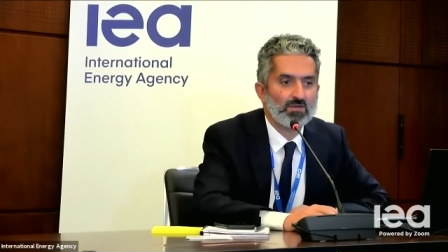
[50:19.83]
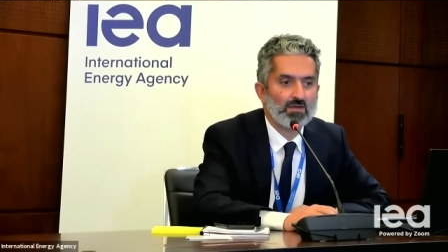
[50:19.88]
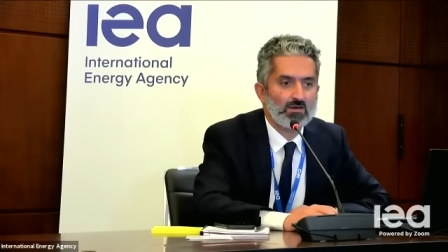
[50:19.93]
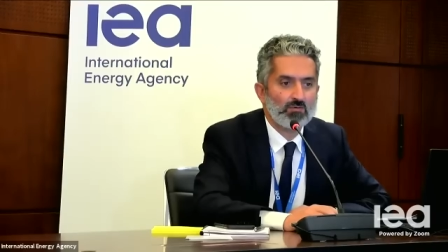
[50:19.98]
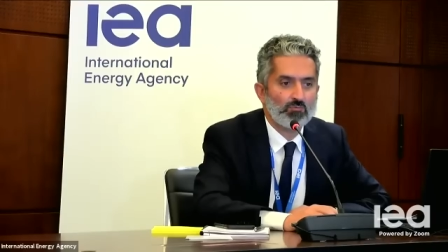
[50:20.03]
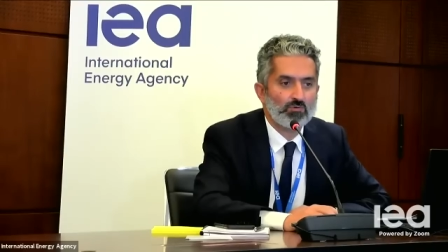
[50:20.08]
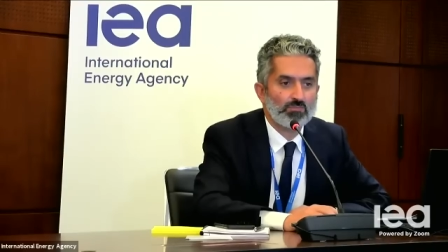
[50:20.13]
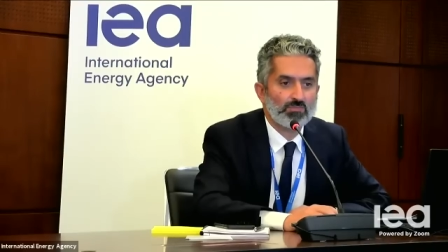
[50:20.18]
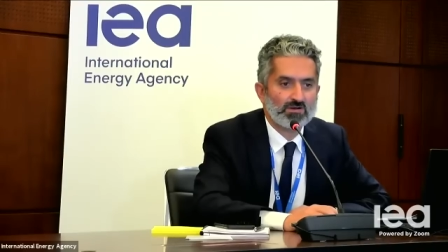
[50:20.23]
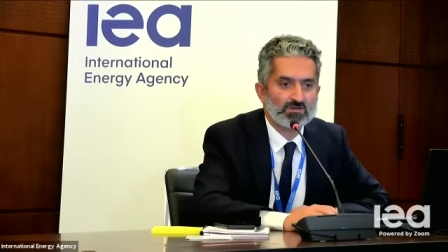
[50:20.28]
we
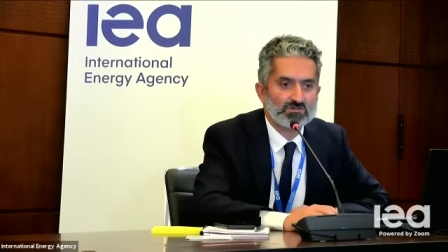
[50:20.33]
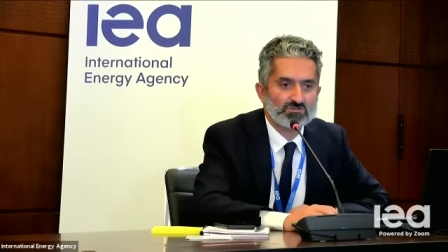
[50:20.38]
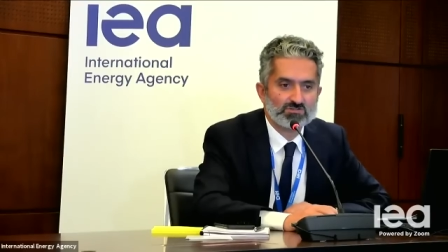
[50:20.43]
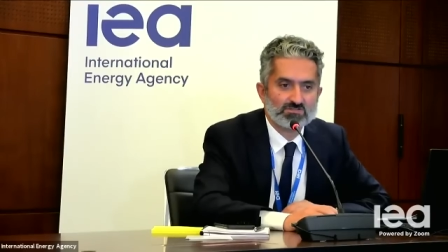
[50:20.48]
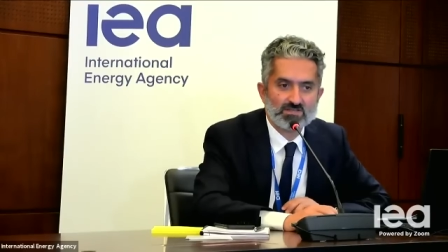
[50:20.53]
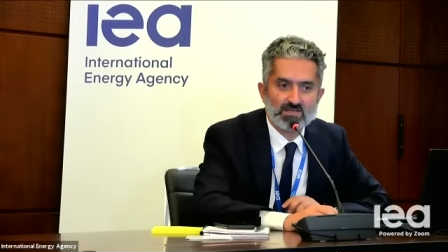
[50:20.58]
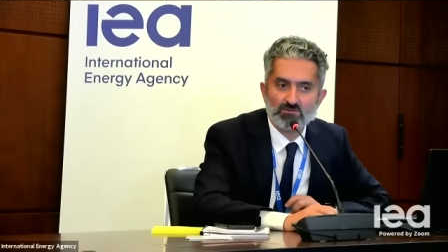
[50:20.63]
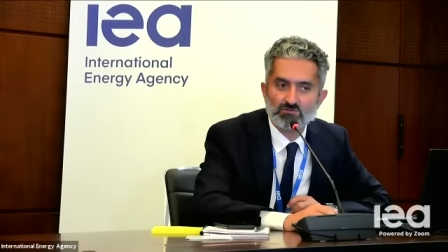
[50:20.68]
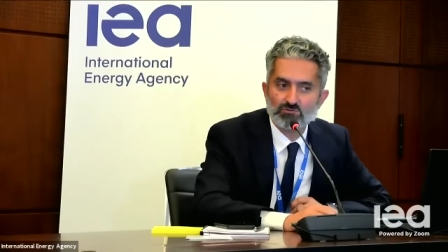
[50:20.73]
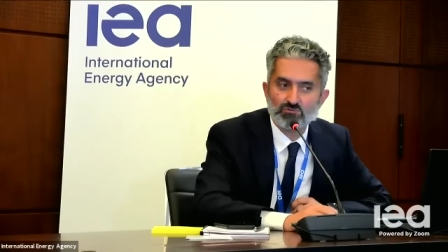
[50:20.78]
might just
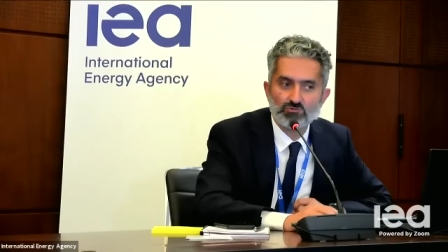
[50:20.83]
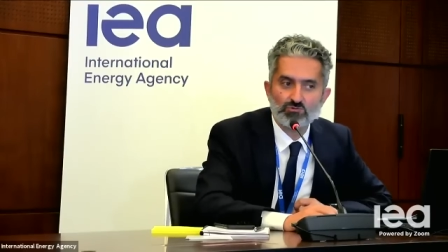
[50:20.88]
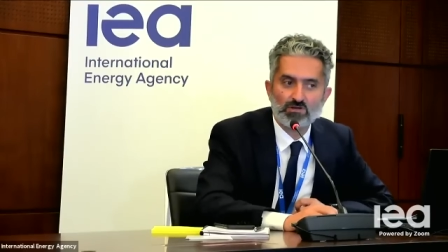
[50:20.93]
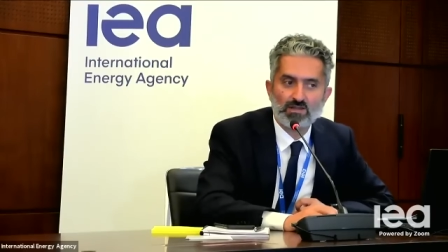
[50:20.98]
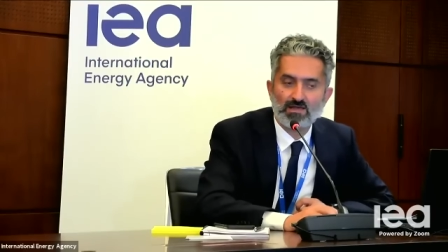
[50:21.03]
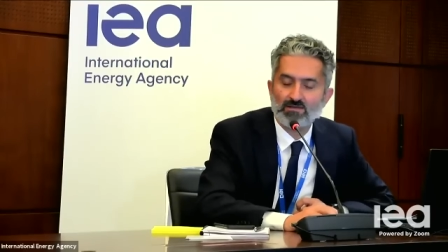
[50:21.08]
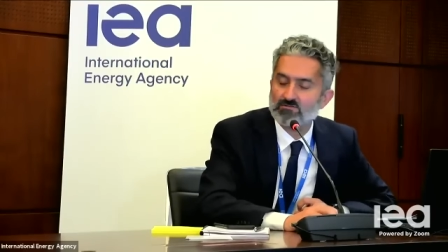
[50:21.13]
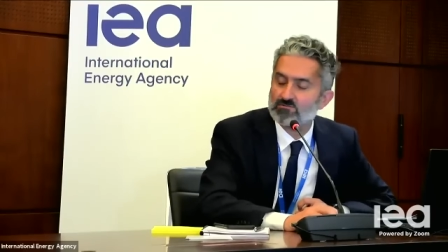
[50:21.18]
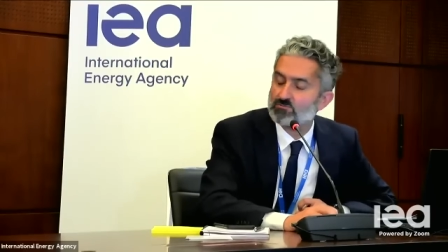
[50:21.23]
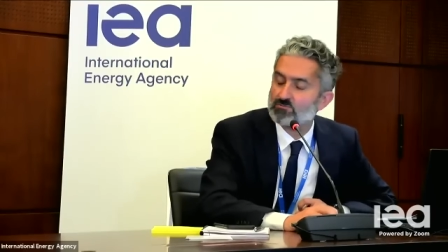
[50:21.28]
take 2
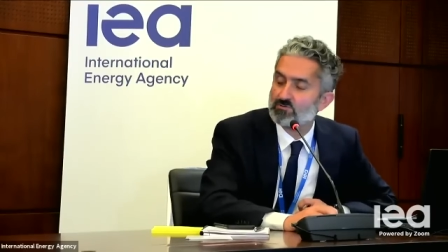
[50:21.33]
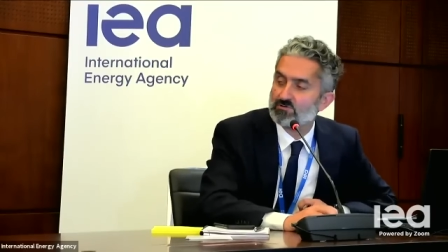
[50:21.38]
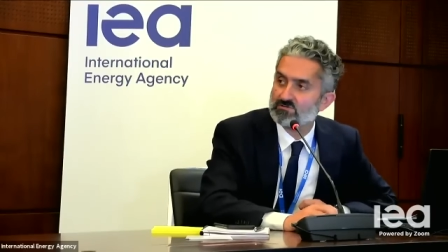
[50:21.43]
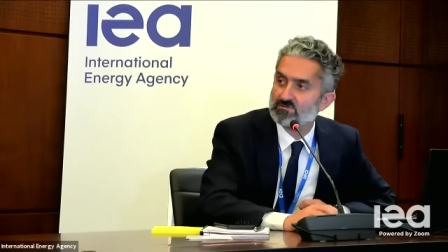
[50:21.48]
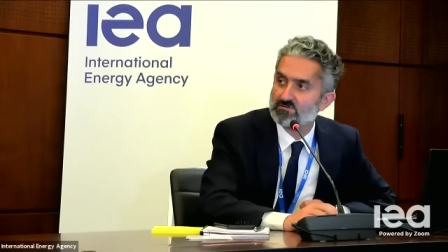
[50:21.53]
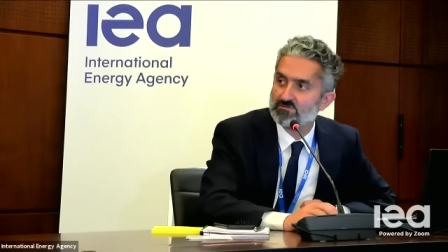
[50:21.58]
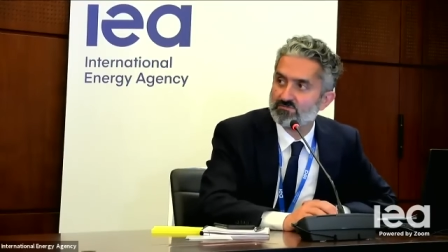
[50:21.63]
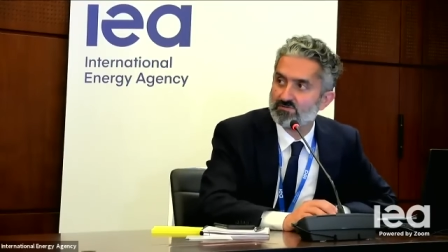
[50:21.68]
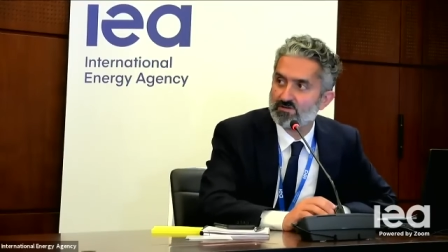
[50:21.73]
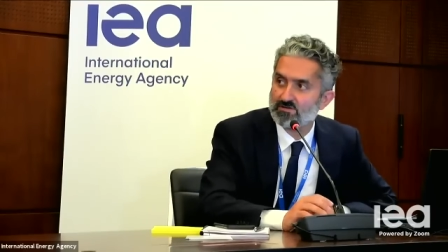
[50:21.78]
last ones,
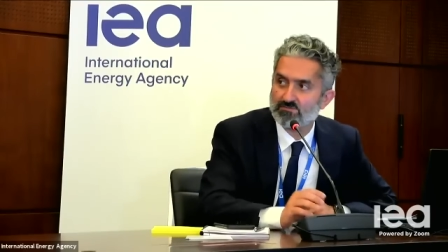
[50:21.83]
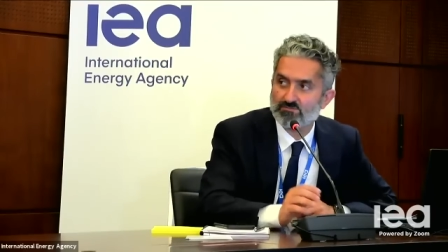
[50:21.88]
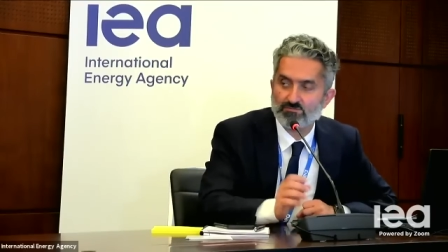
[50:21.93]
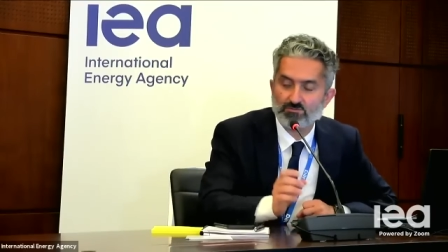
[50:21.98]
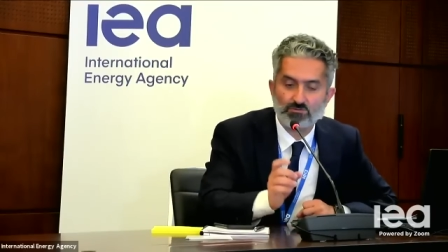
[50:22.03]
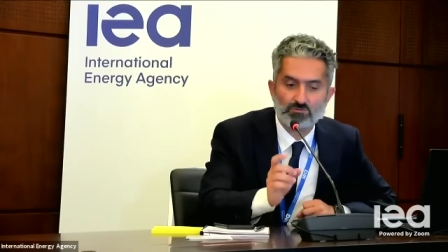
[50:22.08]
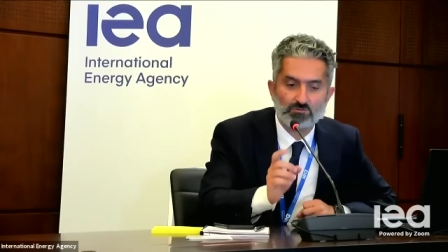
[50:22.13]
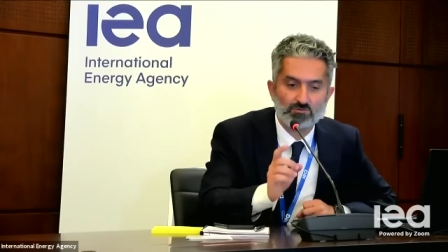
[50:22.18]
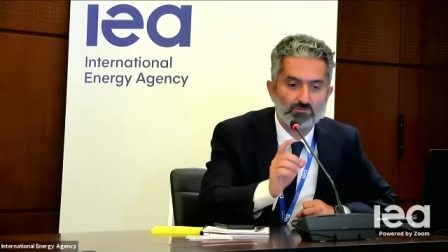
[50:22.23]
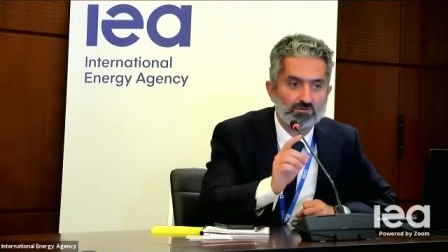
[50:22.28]
if you
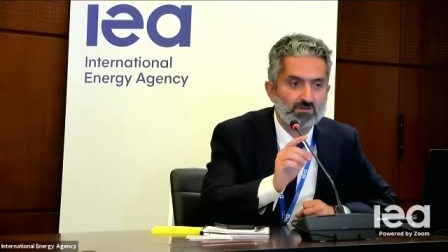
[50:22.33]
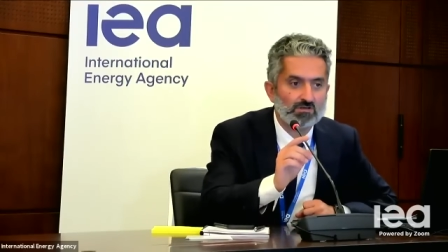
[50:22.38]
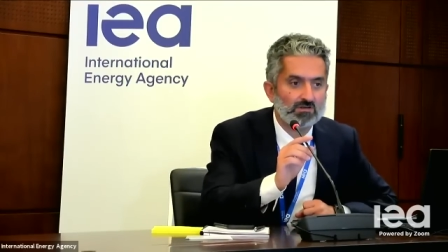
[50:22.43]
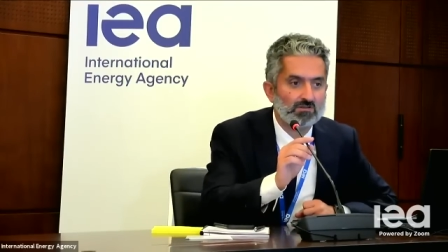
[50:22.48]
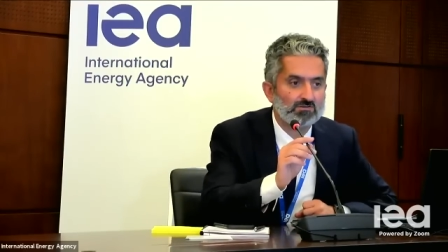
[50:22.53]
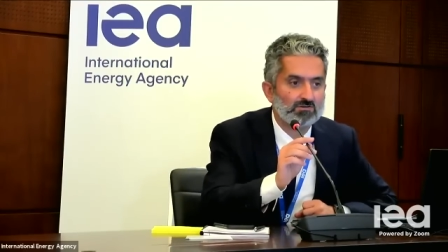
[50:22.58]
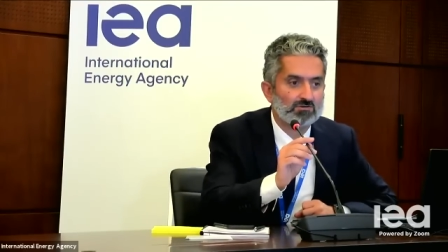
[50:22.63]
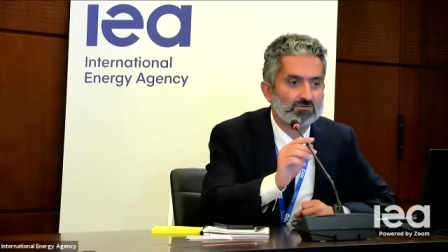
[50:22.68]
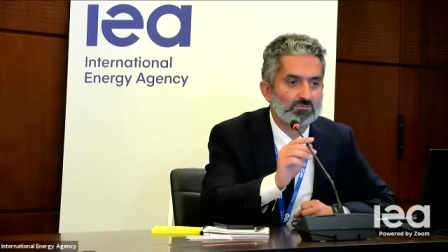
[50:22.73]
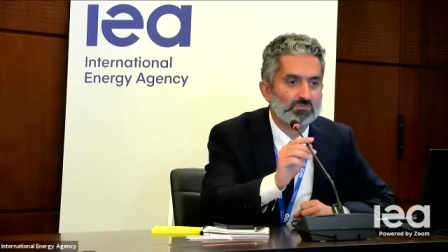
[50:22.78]
agree,
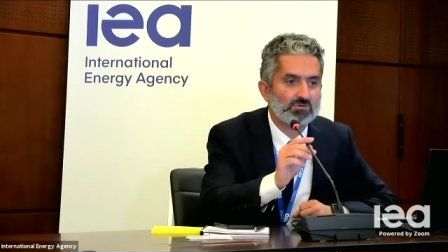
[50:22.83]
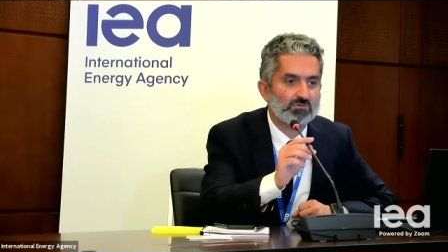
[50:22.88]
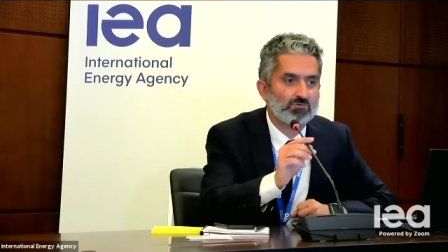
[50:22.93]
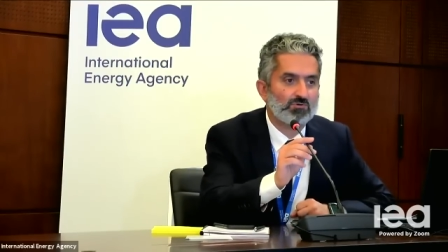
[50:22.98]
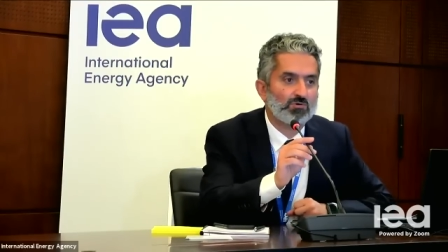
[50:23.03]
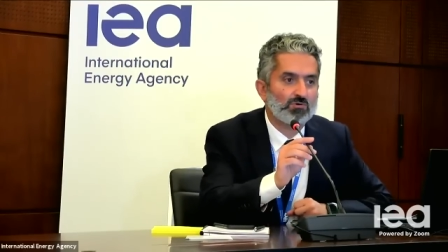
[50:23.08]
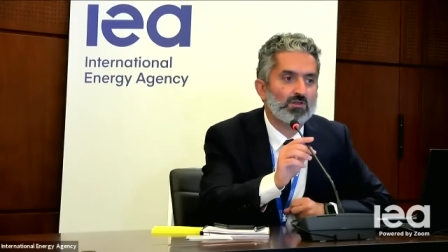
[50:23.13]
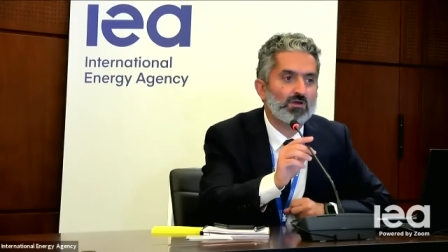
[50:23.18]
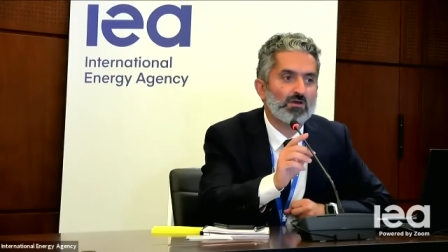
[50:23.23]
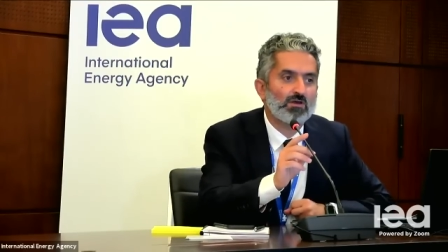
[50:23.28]
Dr. Birol.